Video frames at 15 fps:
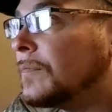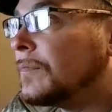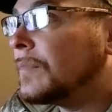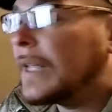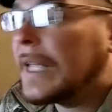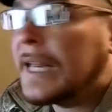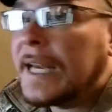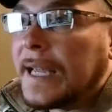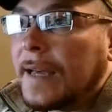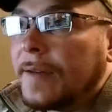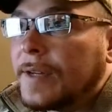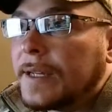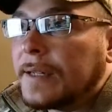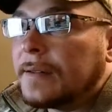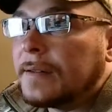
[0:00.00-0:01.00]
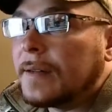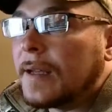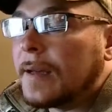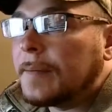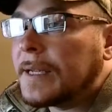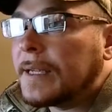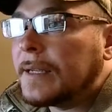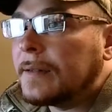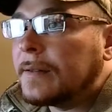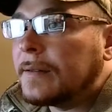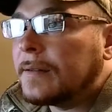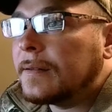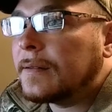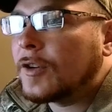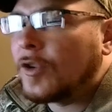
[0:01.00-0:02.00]
any of it. I mean,
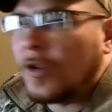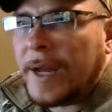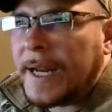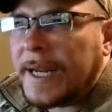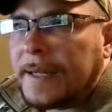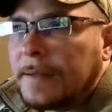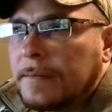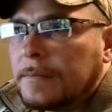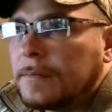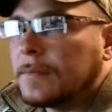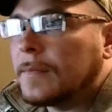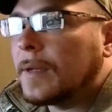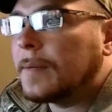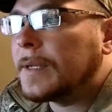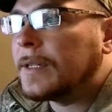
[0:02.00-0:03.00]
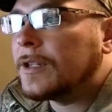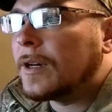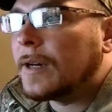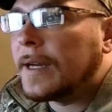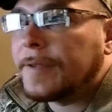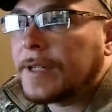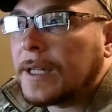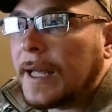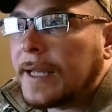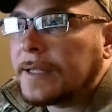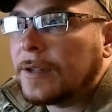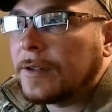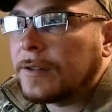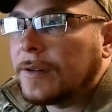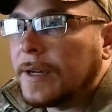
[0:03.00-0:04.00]
credit. I mean, did y'all have a class
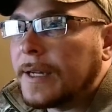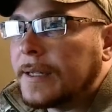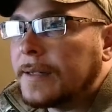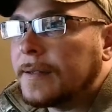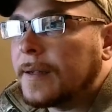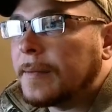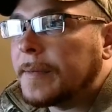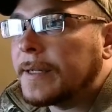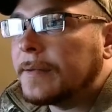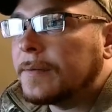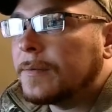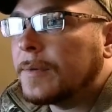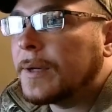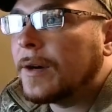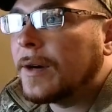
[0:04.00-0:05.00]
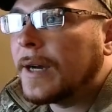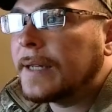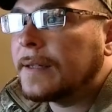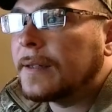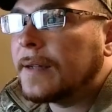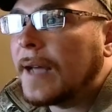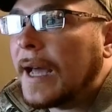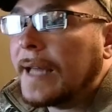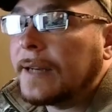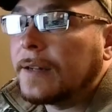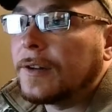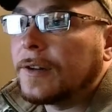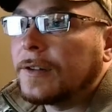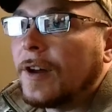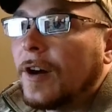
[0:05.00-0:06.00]
on credit? I mean, I had to
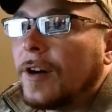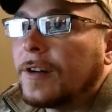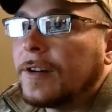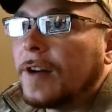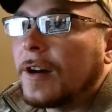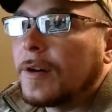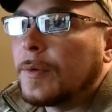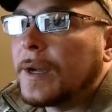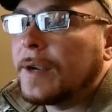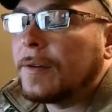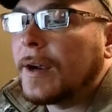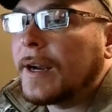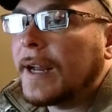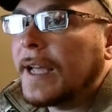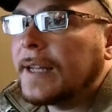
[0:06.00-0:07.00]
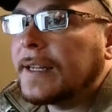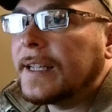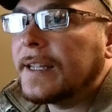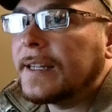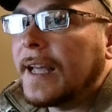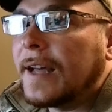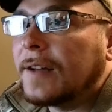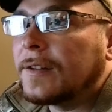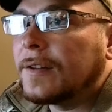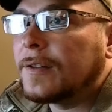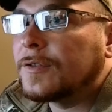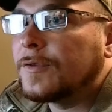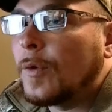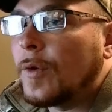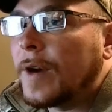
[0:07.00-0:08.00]
learn the hard knock way, right? I had to get down to those
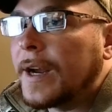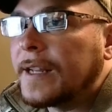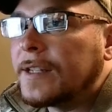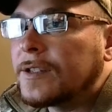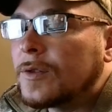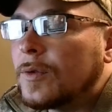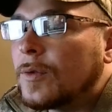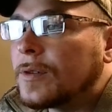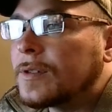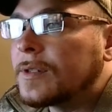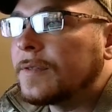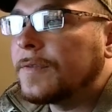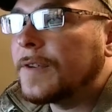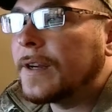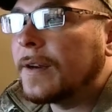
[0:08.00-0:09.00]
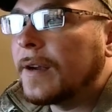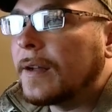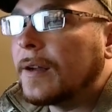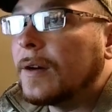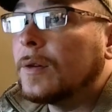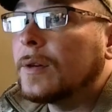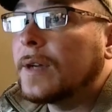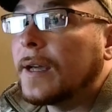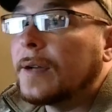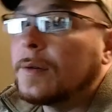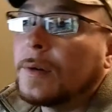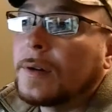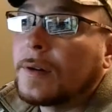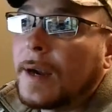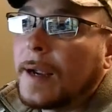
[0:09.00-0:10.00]
480 scores to figure out, okay,
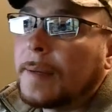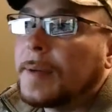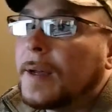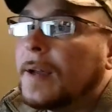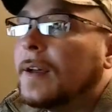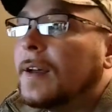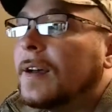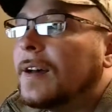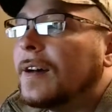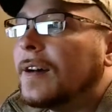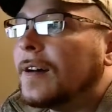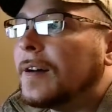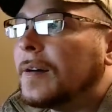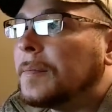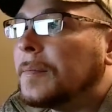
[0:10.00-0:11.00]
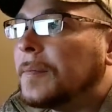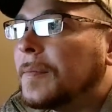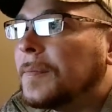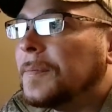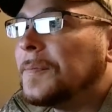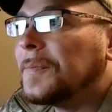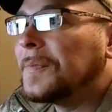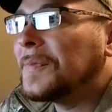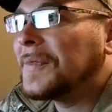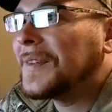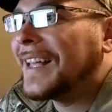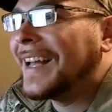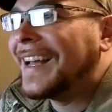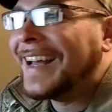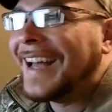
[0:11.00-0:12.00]
well, crap.
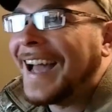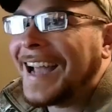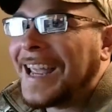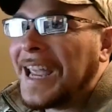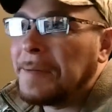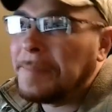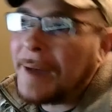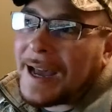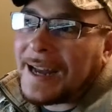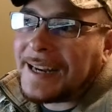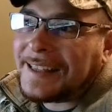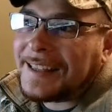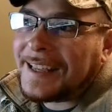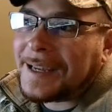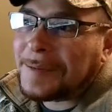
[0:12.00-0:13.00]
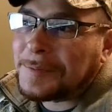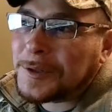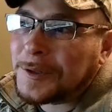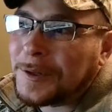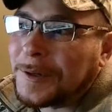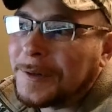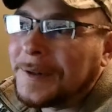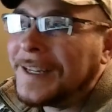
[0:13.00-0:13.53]
I can't buy anything. I'm screwed.